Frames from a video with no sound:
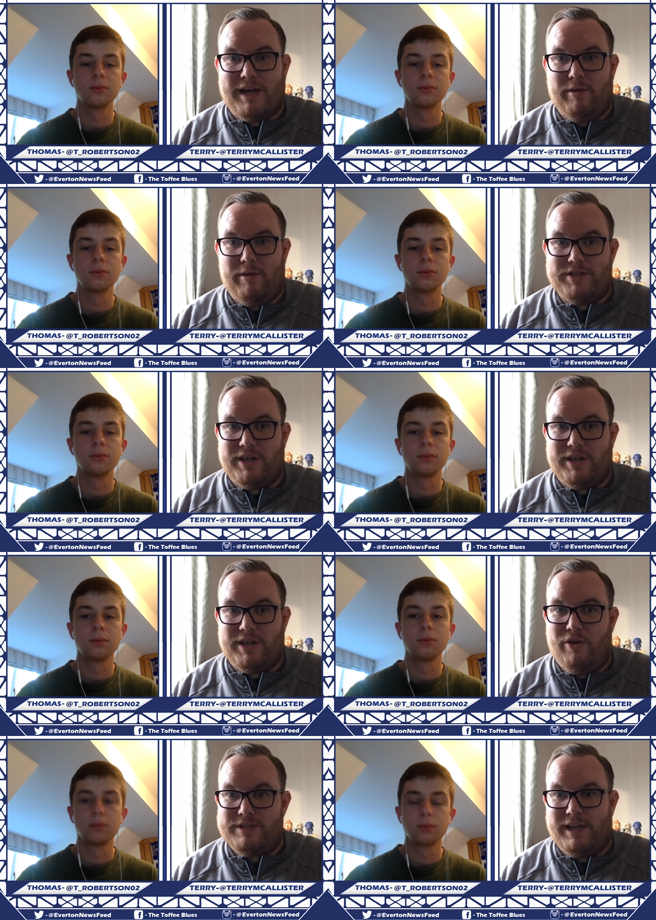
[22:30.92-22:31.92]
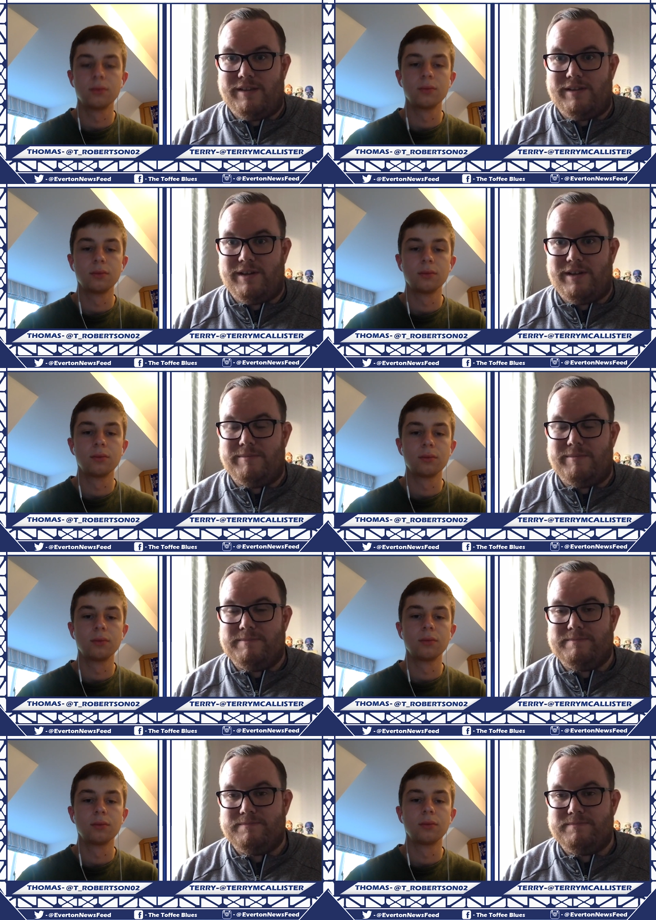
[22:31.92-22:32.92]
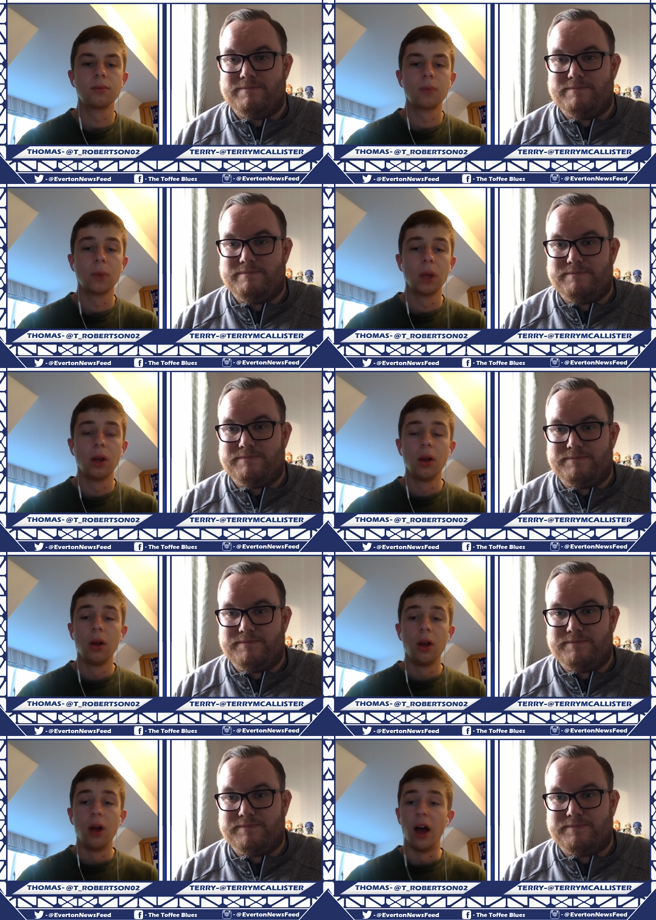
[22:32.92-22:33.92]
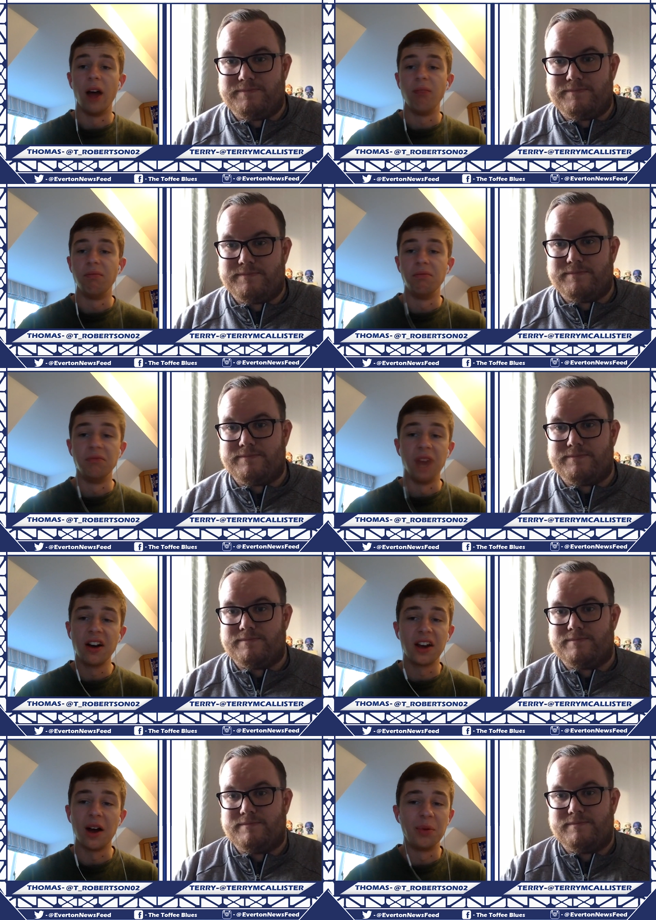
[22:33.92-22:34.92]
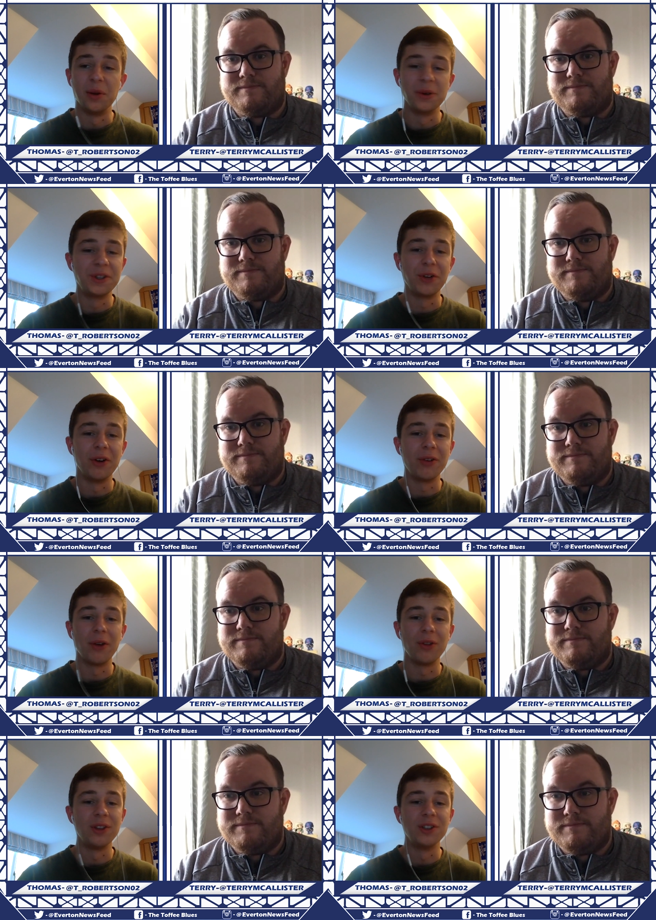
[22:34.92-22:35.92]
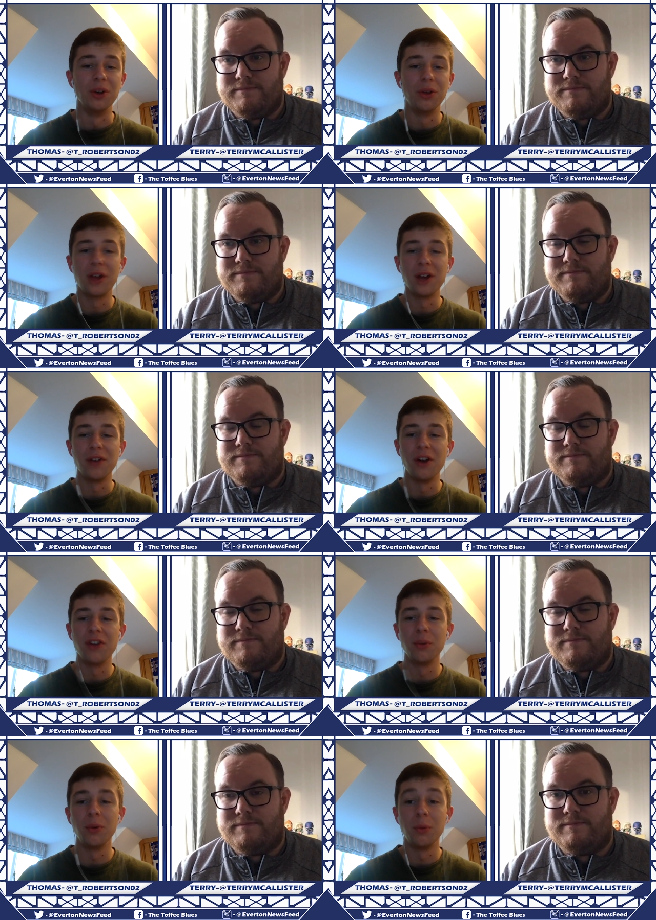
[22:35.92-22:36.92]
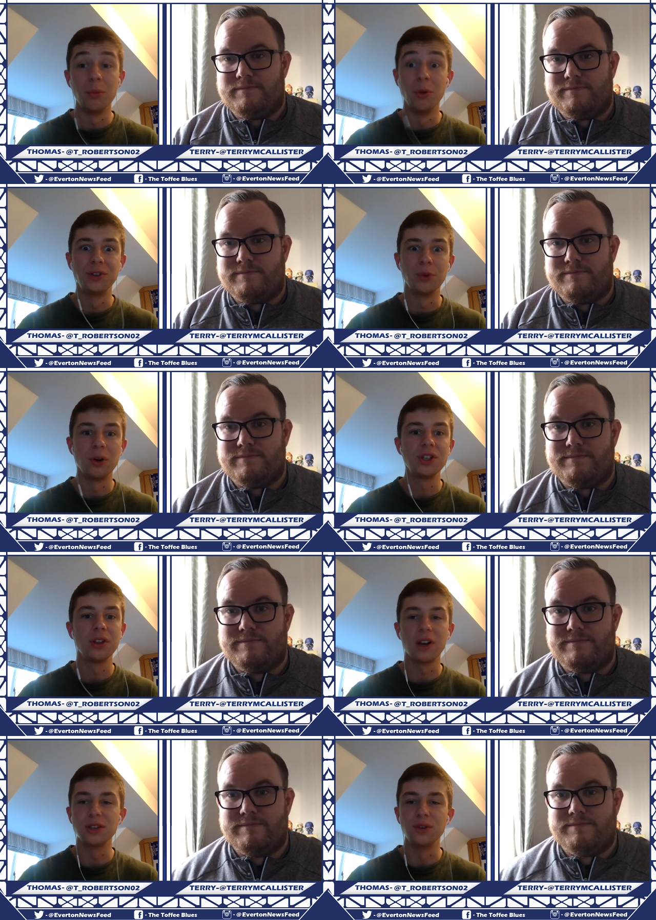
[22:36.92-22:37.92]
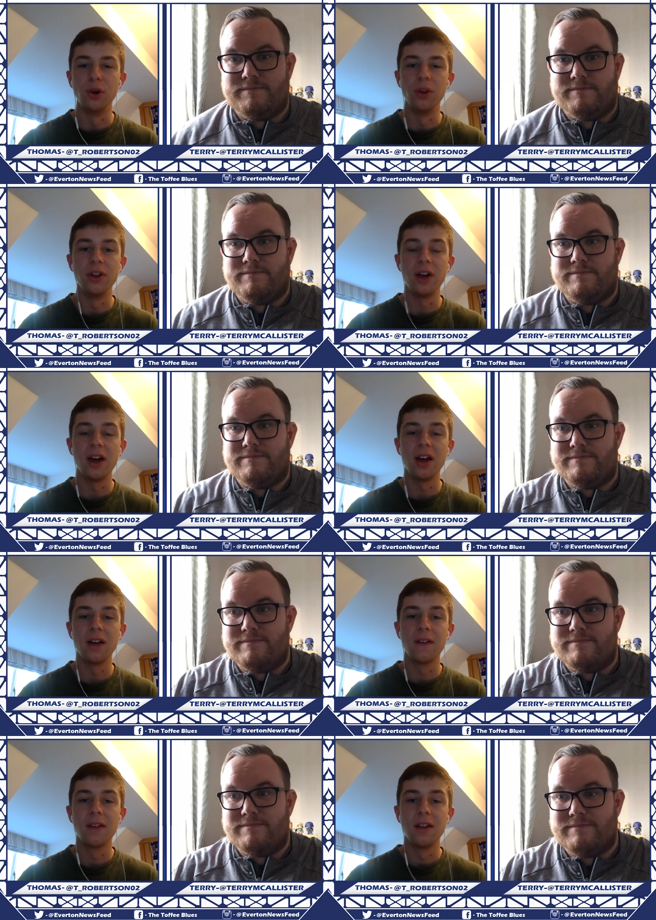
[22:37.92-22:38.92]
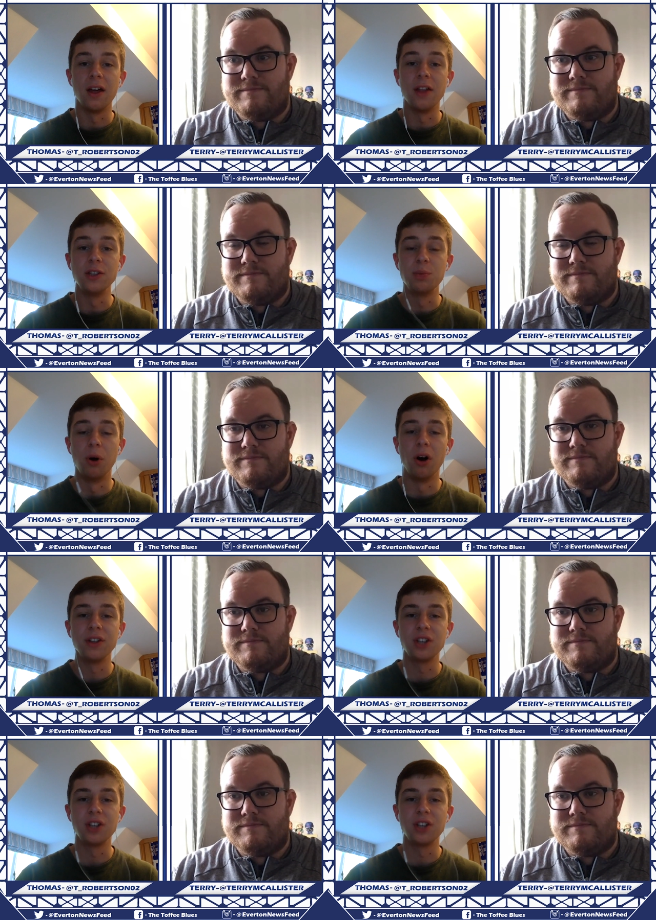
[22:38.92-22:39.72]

Speaker 1: lost that little bit of security, I think.
Speaker 2: Uh, yeah, okay, I pretty much agree with everything. So thank you very much for watching. Thanks for all the uh, uh, the support on the